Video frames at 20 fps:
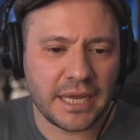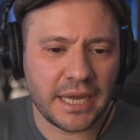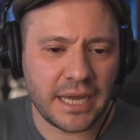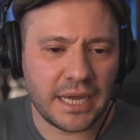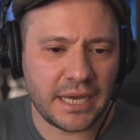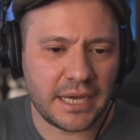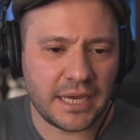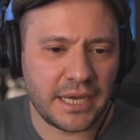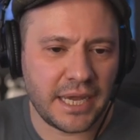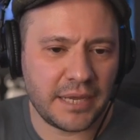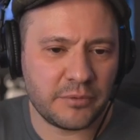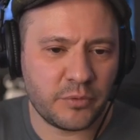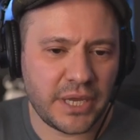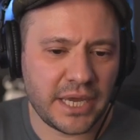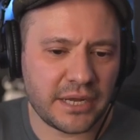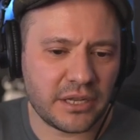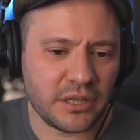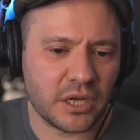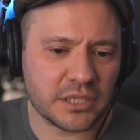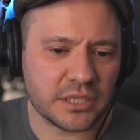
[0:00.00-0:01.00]
And we
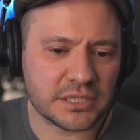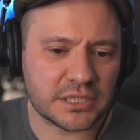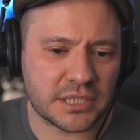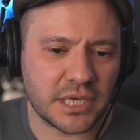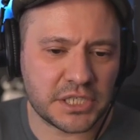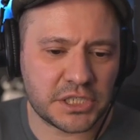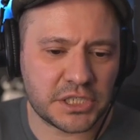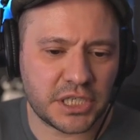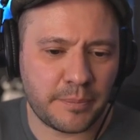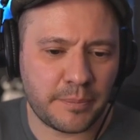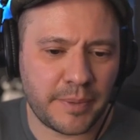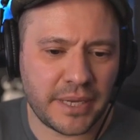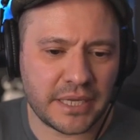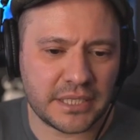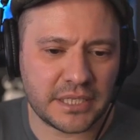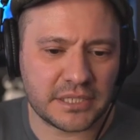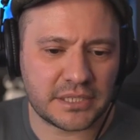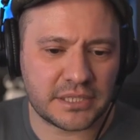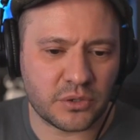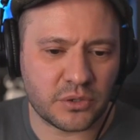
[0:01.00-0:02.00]
had a long discussion about
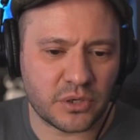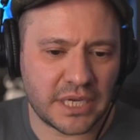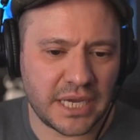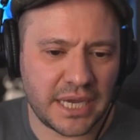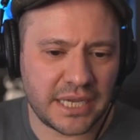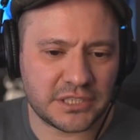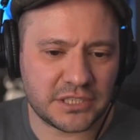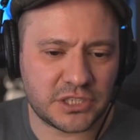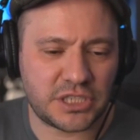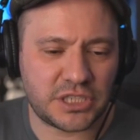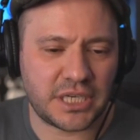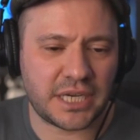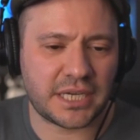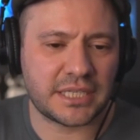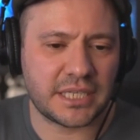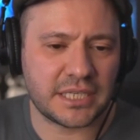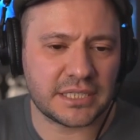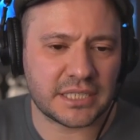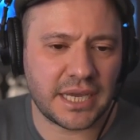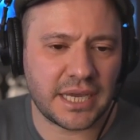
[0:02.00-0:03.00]
this. So guys, check
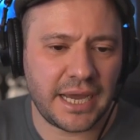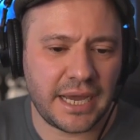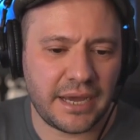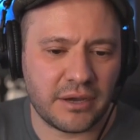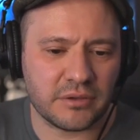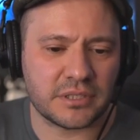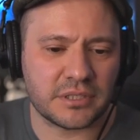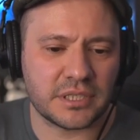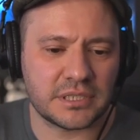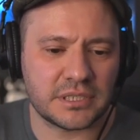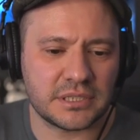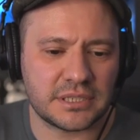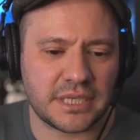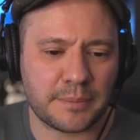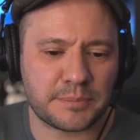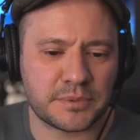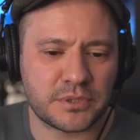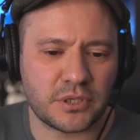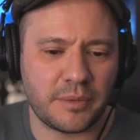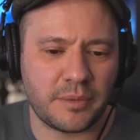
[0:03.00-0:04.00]
this out. This is
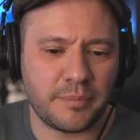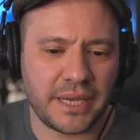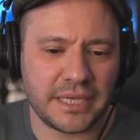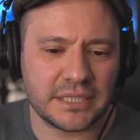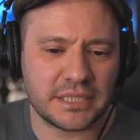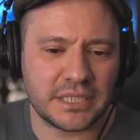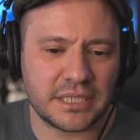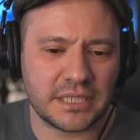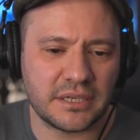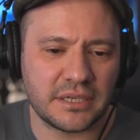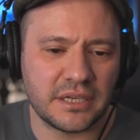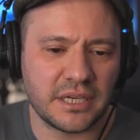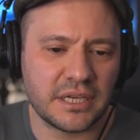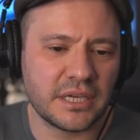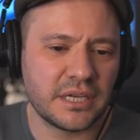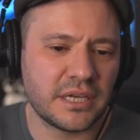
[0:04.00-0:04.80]
absolutely amazing.